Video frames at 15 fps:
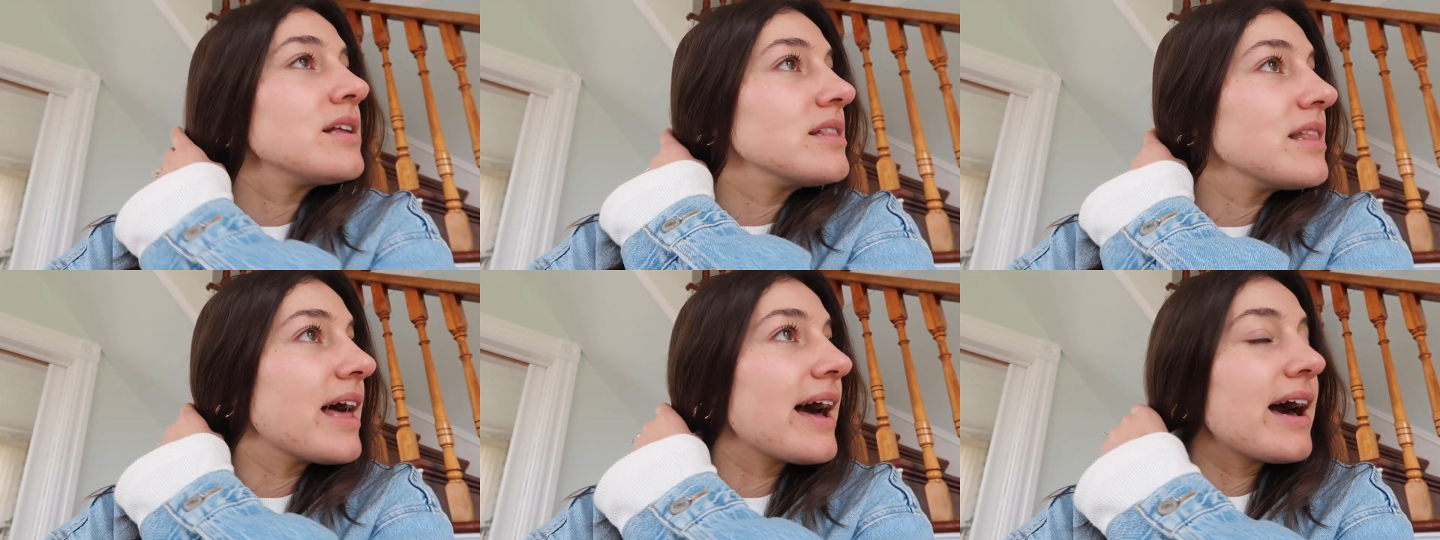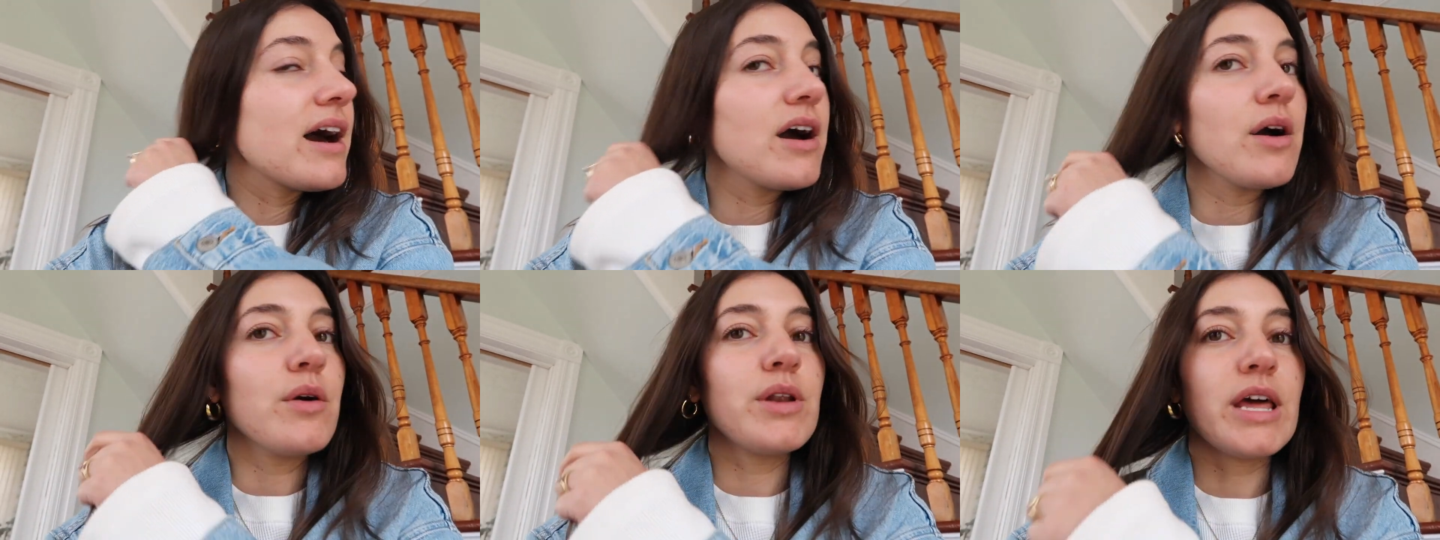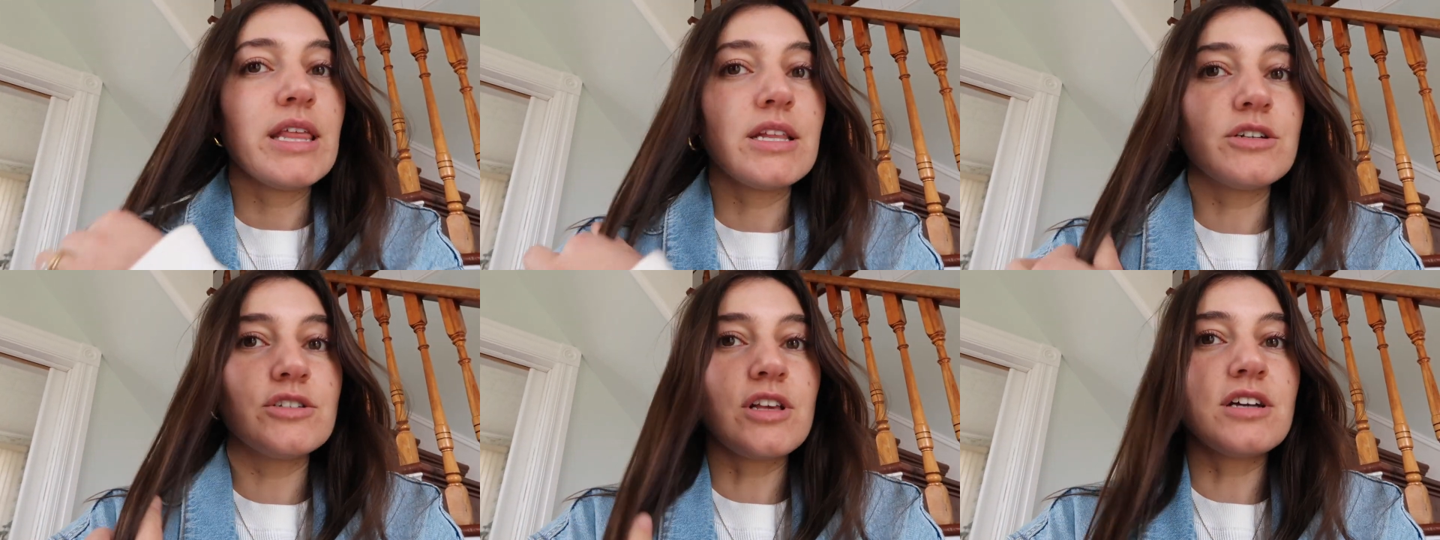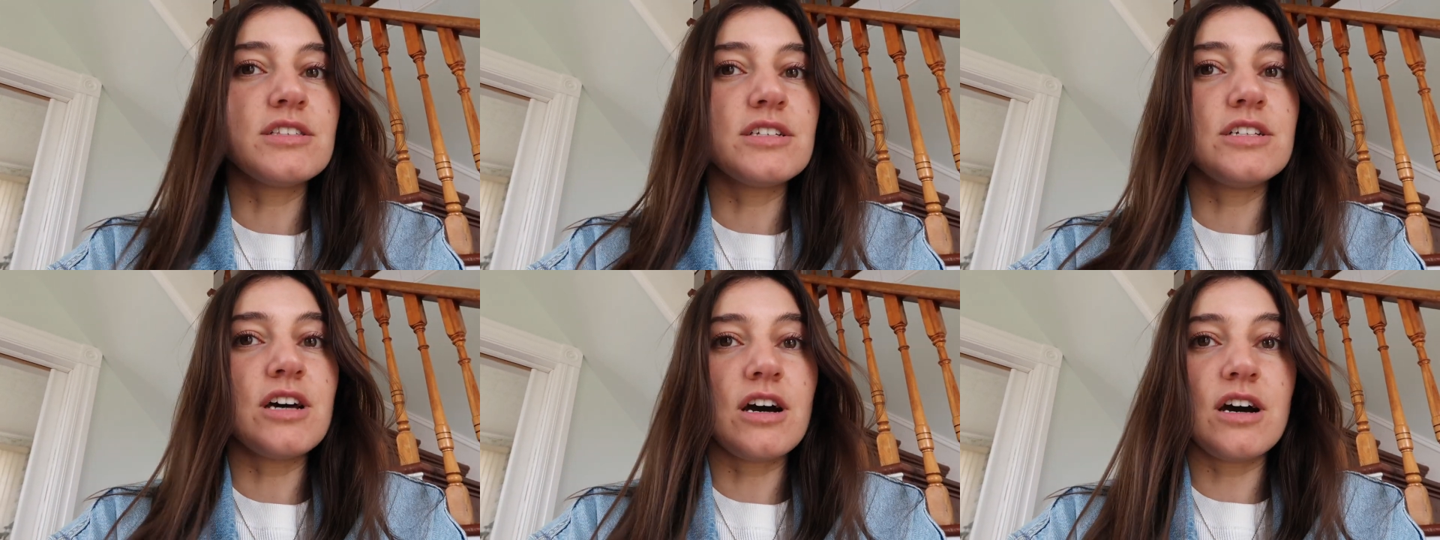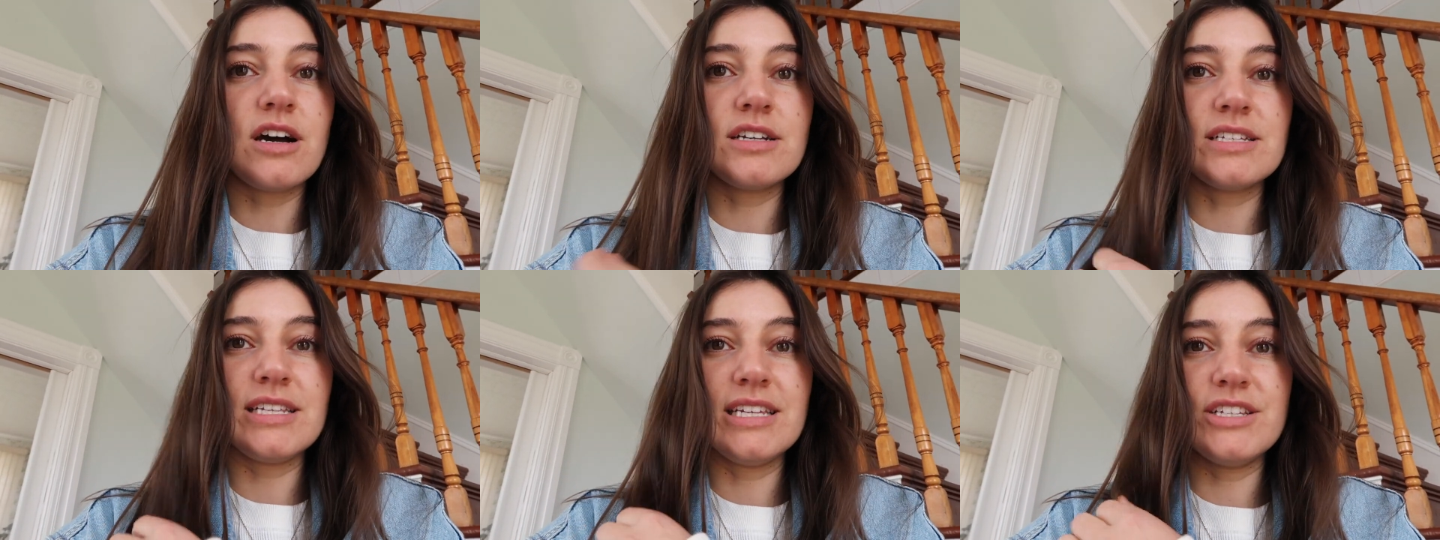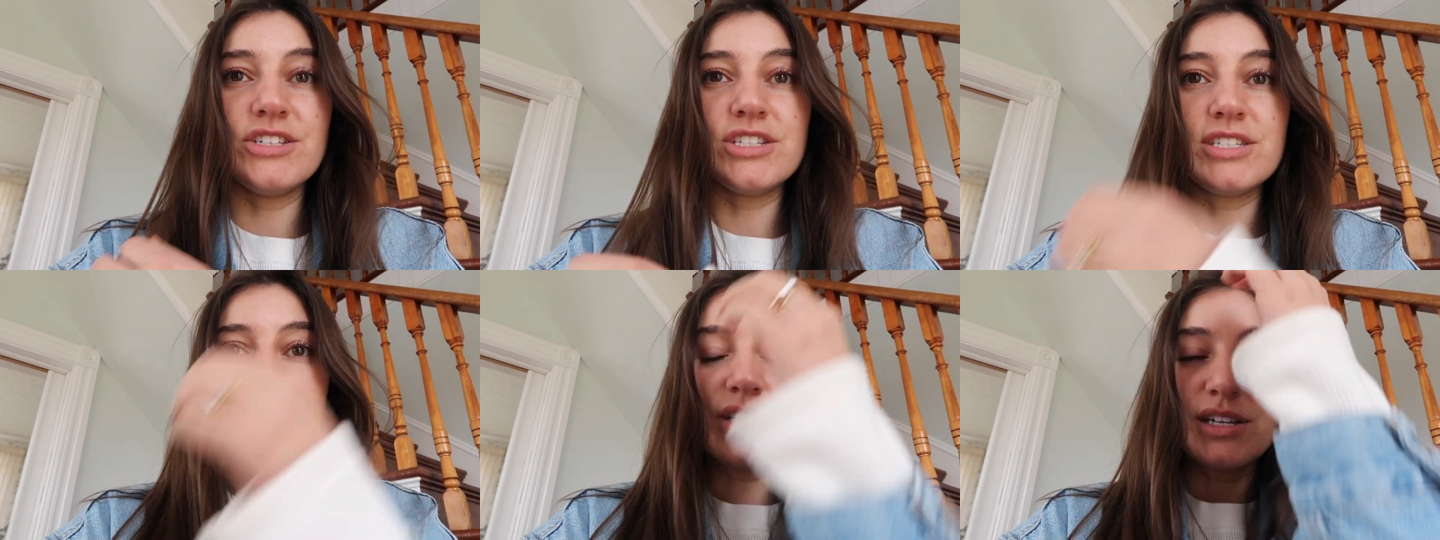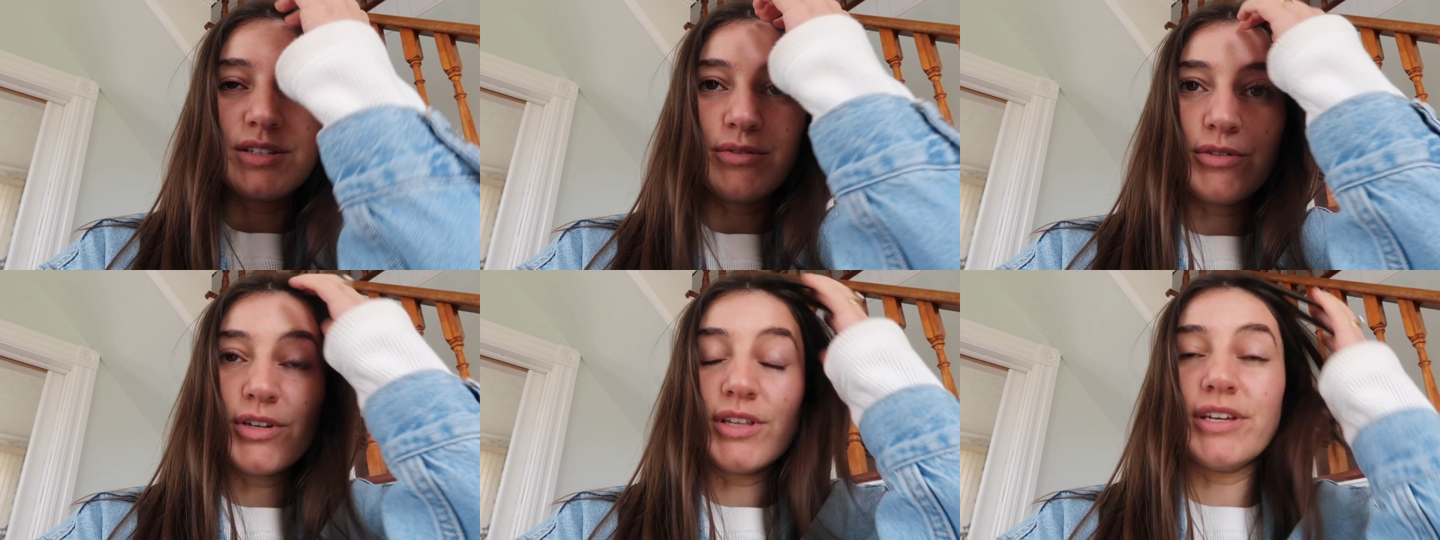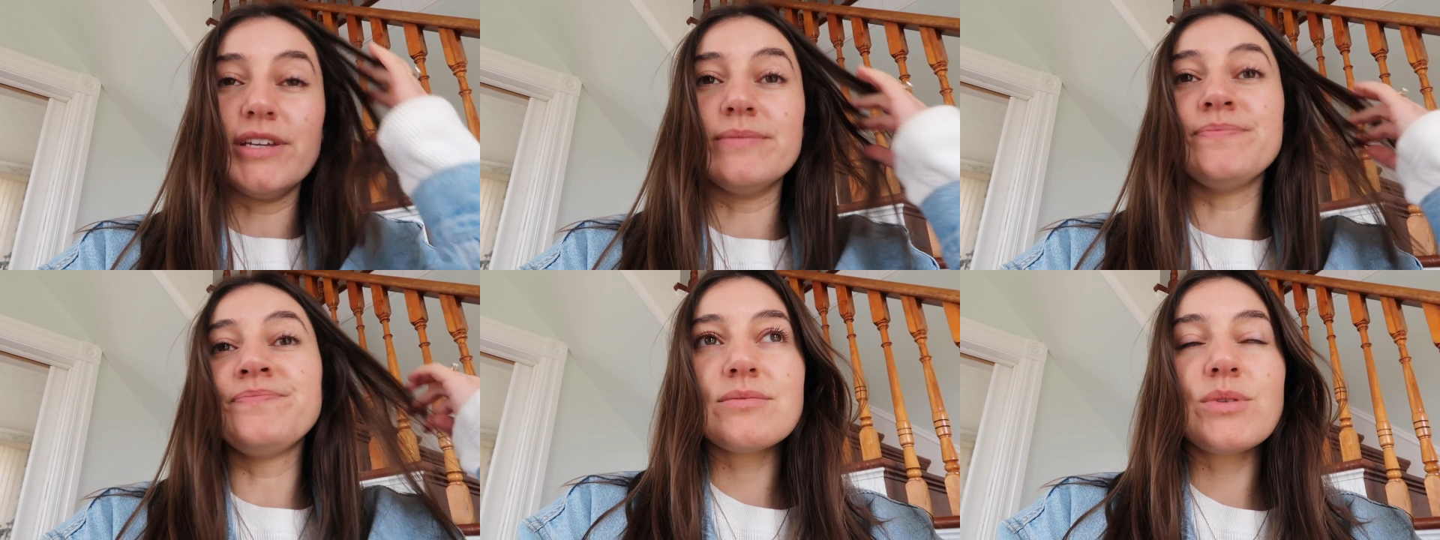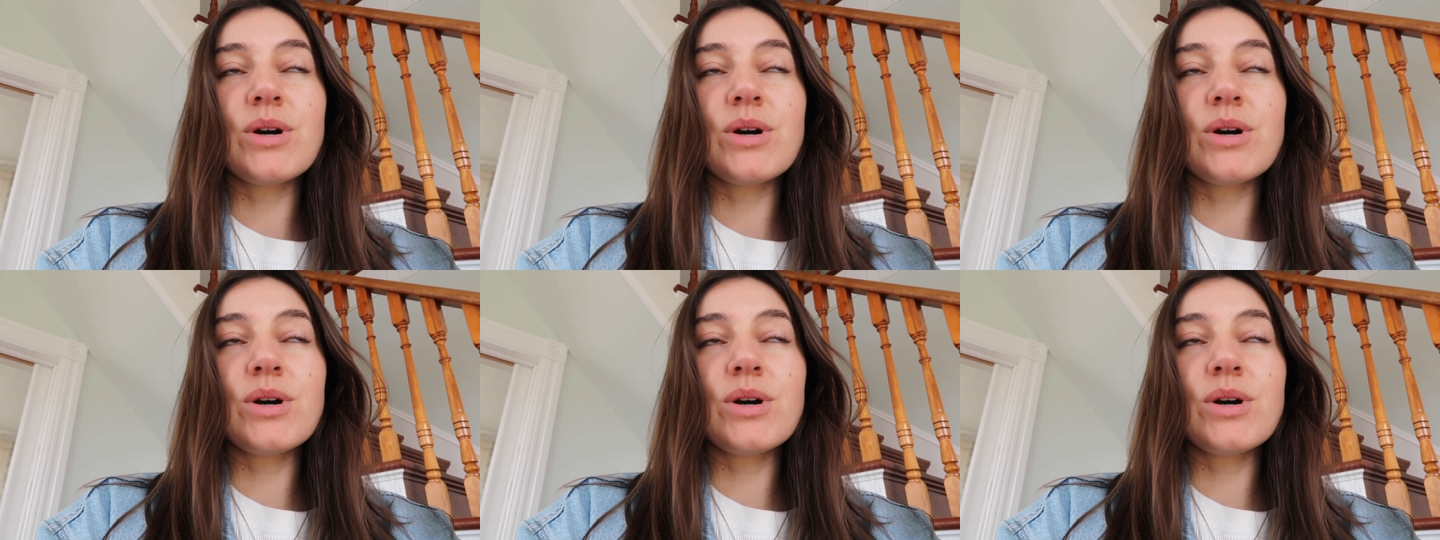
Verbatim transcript: loud and there's lots of dogs and he just doesn't really